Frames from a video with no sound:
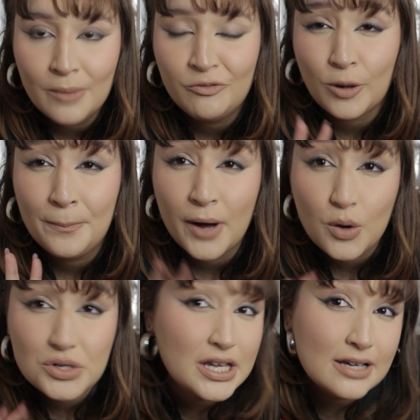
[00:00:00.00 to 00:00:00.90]
For
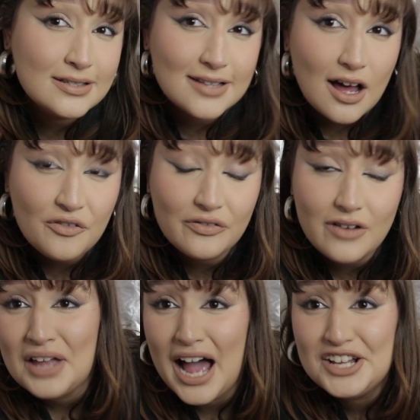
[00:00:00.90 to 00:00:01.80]
posing
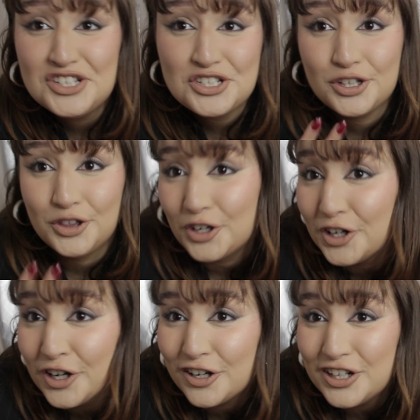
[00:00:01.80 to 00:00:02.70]
stuff, I just
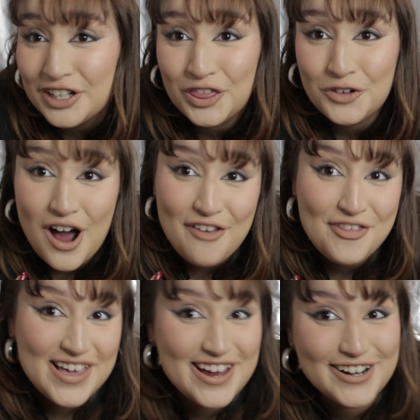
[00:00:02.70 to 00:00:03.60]
learned throughout
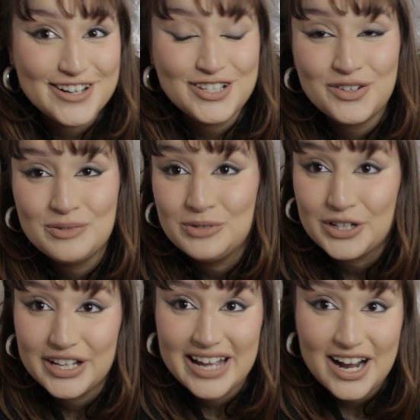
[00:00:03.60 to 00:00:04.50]
the years from
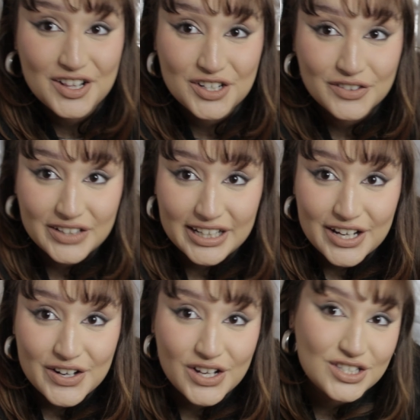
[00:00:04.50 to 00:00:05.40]
looking at other
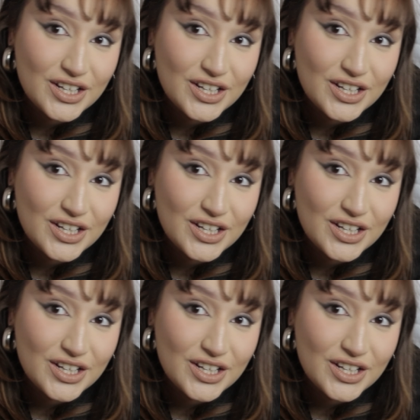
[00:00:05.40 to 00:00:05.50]
videos,